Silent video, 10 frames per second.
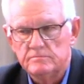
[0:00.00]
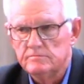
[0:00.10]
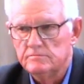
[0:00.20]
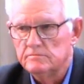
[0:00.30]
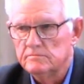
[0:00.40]

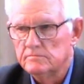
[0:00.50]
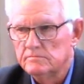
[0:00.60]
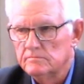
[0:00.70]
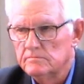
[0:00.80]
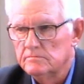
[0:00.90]

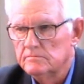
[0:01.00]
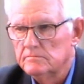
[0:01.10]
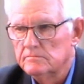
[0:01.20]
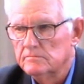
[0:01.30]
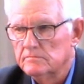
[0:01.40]

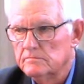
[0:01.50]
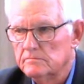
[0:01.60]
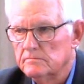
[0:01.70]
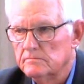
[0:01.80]
No one is speaking in this clip.